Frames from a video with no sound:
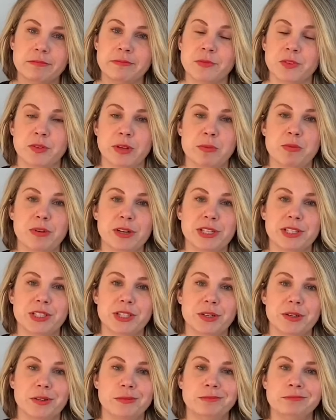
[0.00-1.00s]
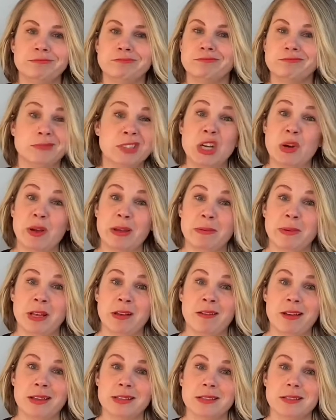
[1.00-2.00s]
3.2, no AP
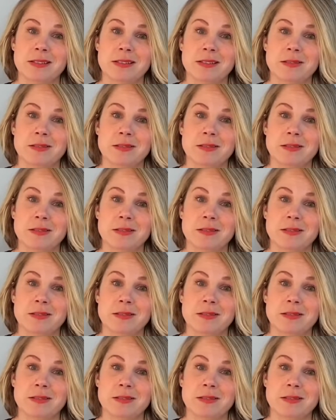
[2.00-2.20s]
classes.